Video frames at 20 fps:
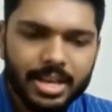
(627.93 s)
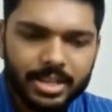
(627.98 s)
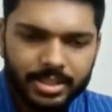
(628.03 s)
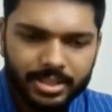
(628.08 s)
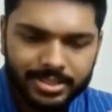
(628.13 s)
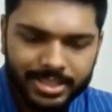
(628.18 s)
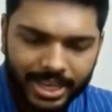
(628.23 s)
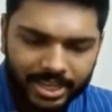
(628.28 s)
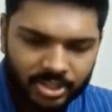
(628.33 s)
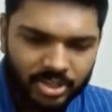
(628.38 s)
the
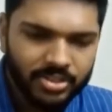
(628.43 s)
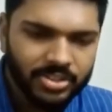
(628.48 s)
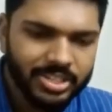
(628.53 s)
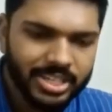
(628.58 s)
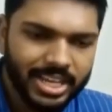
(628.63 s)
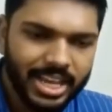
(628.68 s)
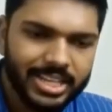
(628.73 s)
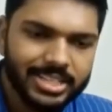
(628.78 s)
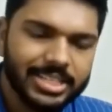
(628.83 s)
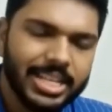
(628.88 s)
section
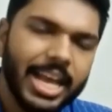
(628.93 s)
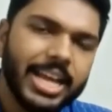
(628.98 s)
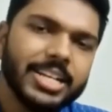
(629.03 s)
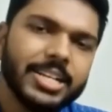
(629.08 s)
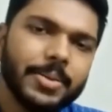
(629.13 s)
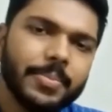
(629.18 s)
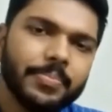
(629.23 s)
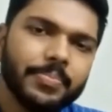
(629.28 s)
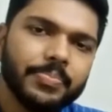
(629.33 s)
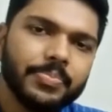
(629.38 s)
says
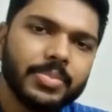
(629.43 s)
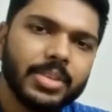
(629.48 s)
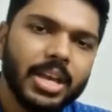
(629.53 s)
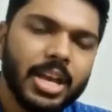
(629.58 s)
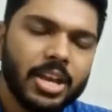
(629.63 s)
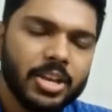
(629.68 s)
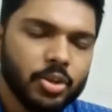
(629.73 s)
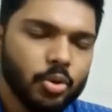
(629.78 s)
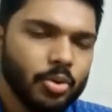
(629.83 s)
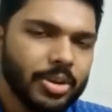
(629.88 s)
that
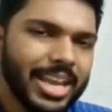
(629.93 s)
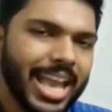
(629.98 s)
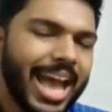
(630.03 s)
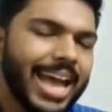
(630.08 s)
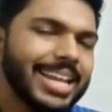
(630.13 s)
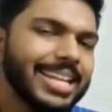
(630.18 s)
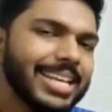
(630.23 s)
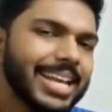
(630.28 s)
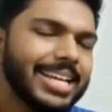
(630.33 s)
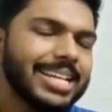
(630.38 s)
you
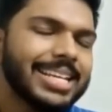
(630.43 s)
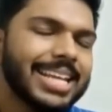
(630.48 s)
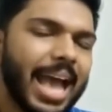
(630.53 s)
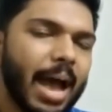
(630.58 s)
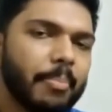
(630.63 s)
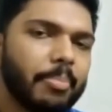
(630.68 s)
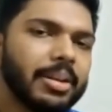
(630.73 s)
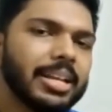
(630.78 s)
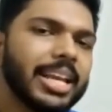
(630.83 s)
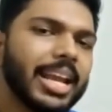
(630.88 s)
can get
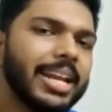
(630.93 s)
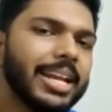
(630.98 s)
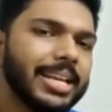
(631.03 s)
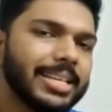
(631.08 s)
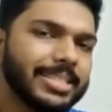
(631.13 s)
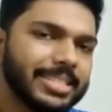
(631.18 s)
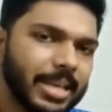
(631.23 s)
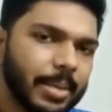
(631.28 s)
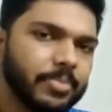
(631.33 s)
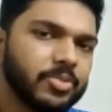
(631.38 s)
capital gain
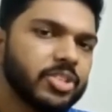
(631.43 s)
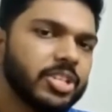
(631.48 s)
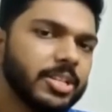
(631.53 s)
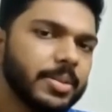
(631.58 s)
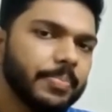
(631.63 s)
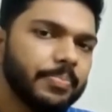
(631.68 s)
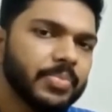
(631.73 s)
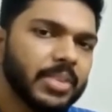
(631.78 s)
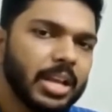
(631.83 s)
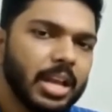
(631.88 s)

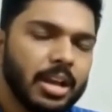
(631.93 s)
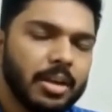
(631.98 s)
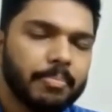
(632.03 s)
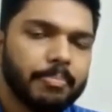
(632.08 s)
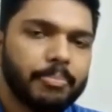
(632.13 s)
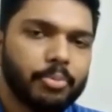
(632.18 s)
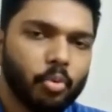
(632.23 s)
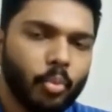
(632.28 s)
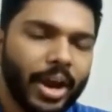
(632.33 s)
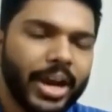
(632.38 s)
exemption
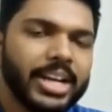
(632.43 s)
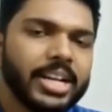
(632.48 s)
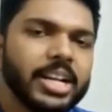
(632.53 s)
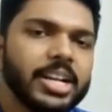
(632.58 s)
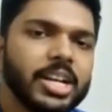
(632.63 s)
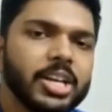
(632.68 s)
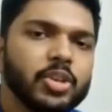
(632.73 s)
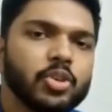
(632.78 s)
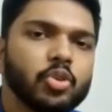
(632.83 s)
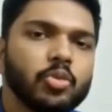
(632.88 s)

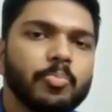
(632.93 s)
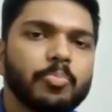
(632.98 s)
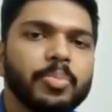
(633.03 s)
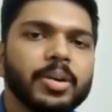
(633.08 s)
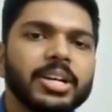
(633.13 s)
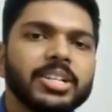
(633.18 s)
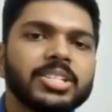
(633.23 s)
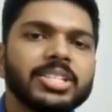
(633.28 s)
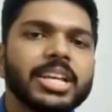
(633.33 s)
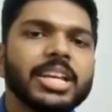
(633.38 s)
provided you
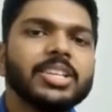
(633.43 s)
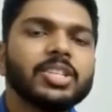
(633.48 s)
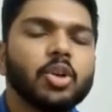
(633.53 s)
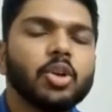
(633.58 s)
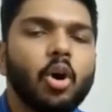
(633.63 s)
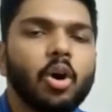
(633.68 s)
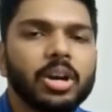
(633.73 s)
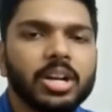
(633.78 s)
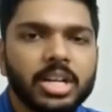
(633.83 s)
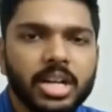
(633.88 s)
purchase
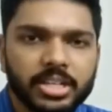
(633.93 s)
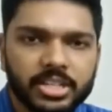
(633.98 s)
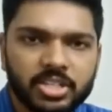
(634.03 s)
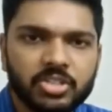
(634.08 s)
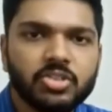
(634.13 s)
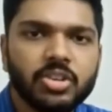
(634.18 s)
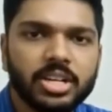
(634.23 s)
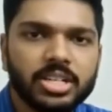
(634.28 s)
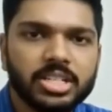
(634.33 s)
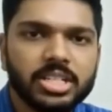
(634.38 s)
or
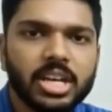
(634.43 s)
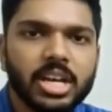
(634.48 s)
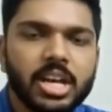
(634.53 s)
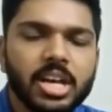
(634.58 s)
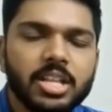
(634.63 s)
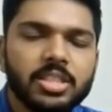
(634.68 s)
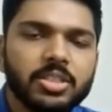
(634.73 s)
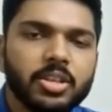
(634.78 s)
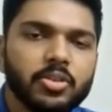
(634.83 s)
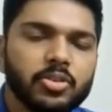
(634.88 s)
construct
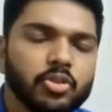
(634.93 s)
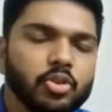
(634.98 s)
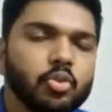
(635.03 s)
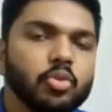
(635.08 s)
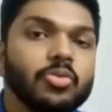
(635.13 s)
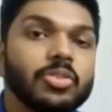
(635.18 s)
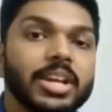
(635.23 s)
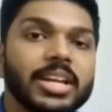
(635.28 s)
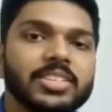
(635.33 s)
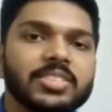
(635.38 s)
the
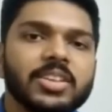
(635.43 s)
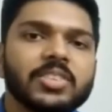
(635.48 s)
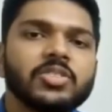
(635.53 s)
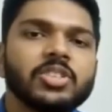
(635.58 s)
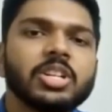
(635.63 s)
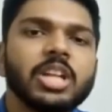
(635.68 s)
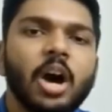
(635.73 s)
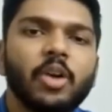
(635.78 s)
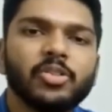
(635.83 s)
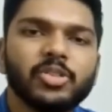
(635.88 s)
new
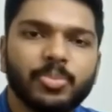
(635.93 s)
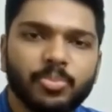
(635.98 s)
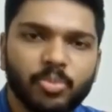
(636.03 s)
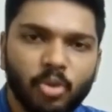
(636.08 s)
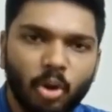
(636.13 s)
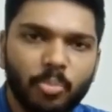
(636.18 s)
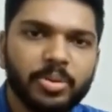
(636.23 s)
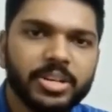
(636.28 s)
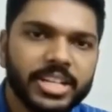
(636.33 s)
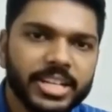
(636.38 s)
residential house
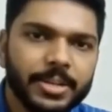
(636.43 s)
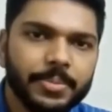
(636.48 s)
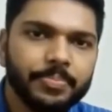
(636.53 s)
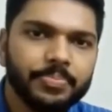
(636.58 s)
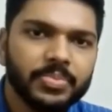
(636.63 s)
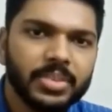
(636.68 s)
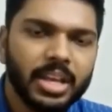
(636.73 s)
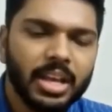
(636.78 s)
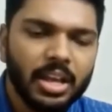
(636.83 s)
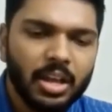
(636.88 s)
property
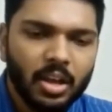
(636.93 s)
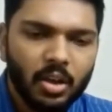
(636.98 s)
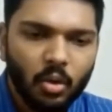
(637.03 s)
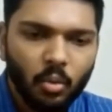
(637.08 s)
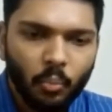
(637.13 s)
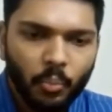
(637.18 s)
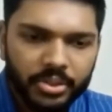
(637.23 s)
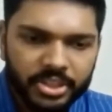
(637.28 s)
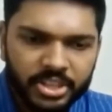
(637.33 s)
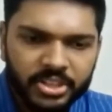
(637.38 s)

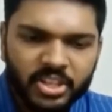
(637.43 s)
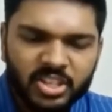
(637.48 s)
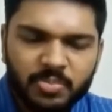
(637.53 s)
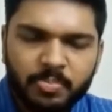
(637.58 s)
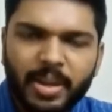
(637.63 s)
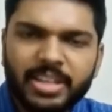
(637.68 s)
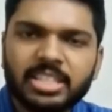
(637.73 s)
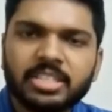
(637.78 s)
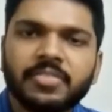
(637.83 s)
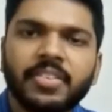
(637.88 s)
within the
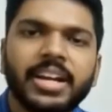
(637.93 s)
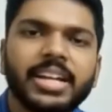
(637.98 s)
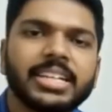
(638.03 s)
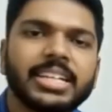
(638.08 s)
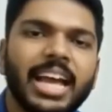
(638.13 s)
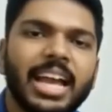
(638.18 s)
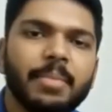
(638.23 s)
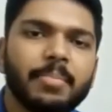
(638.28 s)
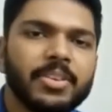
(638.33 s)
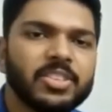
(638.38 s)
specified
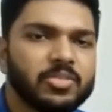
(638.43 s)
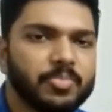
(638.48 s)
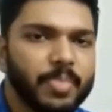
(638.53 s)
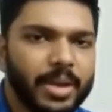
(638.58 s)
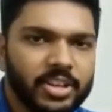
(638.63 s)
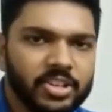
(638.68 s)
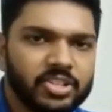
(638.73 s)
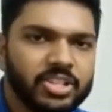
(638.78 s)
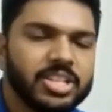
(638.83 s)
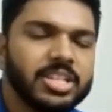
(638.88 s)
time as
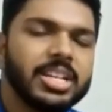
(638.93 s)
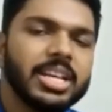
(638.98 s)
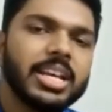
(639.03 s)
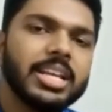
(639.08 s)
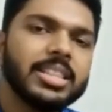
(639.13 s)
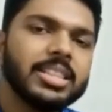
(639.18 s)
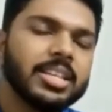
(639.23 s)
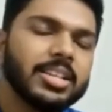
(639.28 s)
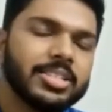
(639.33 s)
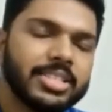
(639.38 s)
mentioned
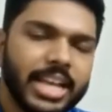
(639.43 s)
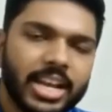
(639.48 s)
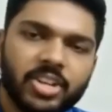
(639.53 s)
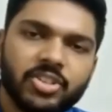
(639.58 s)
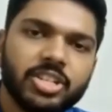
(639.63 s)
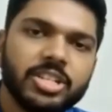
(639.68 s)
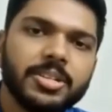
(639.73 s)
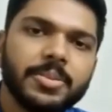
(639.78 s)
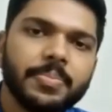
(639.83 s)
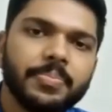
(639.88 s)
in the
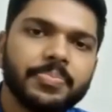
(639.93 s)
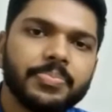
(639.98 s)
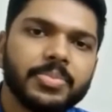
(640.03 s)
section,